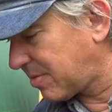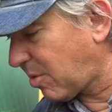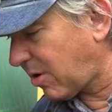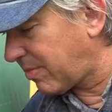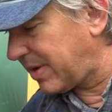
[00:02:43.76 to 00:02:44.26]
the
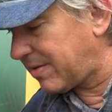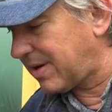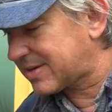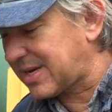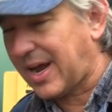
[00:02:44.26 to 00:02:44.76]
more we
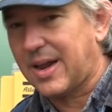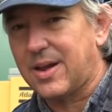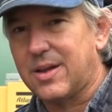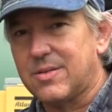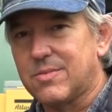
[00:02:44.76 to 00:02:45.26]
looked at
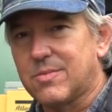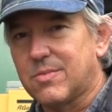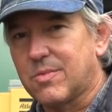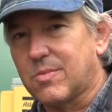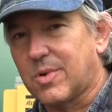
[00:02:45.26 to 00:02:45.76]
it,
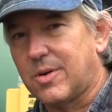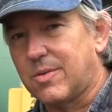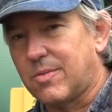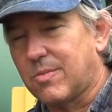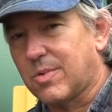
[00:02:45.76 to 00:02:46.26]

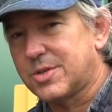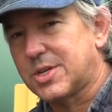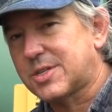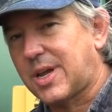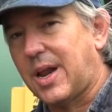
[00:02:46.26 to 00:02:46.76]
we're
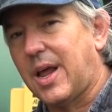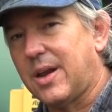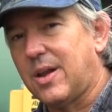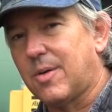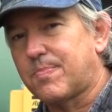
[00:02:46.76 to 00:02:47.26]
just going to
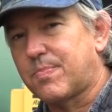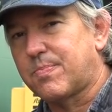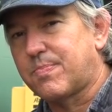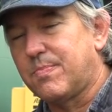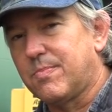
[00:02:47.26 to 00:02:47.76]
end up
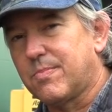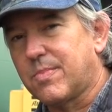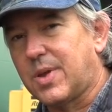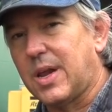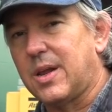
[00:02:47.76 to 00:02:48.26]

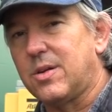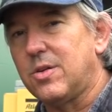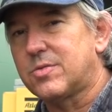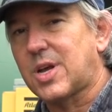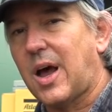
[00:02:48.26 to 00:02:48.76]
getting
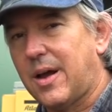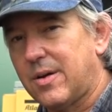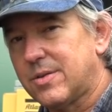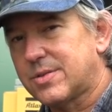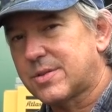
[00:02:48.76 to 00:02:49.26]
new
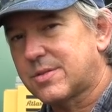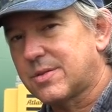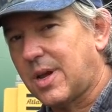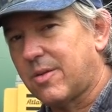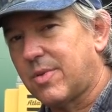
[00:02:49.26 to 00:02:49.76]
tires
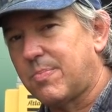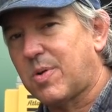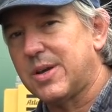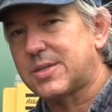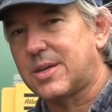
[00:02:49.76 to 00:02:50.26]
and
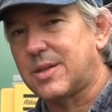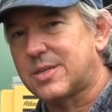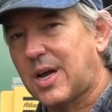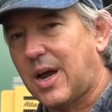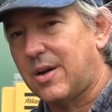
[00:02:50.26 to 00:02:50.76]
replacing the
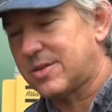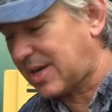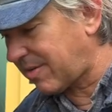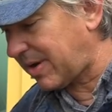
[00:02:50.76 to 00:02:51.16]
tires. That